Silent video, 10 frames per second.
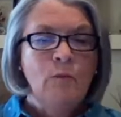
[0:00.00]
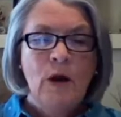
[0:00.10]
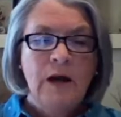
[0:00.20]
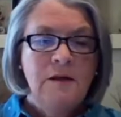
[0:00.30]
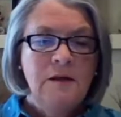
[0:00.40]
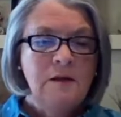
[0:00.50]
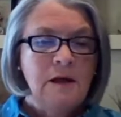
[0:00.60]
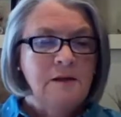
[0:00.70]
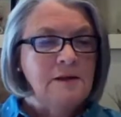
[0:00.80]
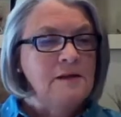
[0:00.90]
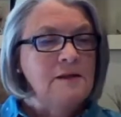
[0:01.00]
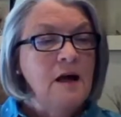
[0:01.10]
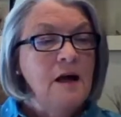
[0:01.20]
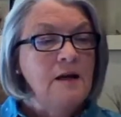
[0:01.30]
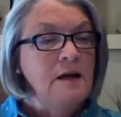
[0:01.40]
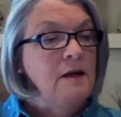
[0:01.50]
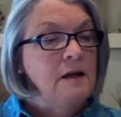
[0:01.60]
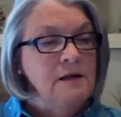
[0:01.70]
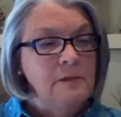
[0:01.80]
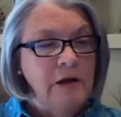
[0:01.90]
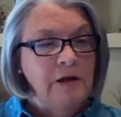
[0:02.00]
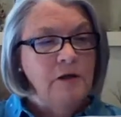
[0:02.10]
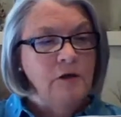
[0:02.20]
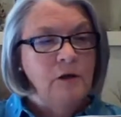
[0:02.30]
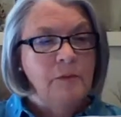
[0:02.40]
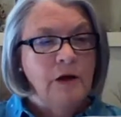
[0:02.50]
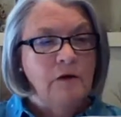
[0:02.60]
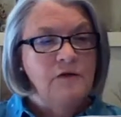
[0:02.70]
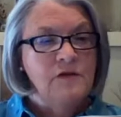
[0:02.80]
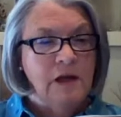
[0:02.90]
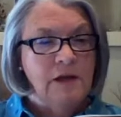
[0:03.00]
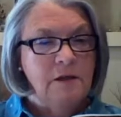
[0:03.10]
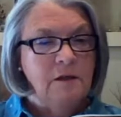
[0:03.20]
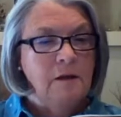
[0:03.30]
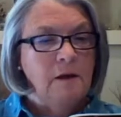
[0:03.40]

pregnant, and society expected her to be out of sight.